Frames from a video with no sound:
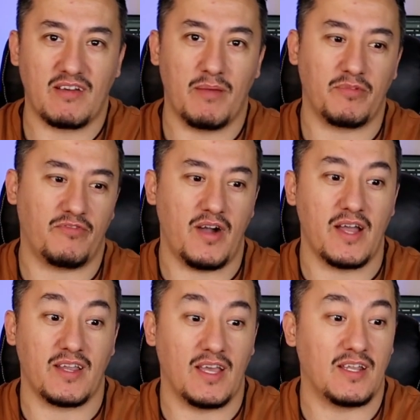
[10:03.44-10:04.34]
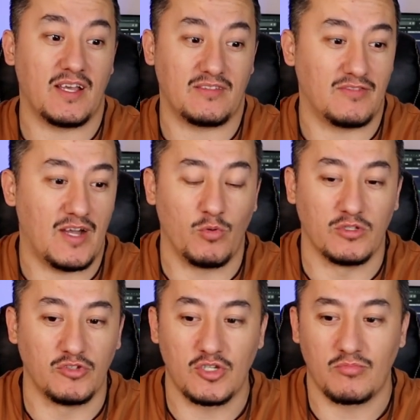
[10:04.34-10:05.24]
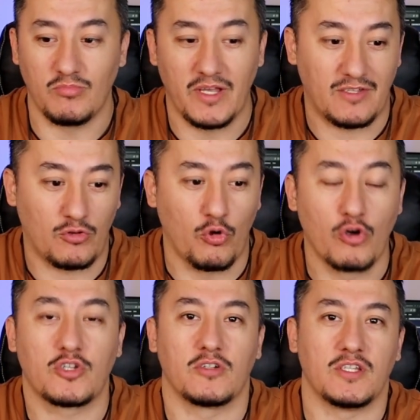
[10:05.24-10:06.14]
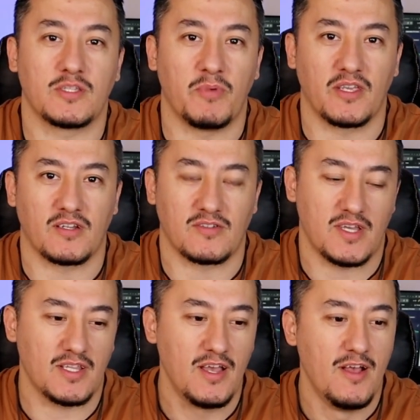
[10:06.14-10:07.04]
amplifier and I will just like torture these speakers, right,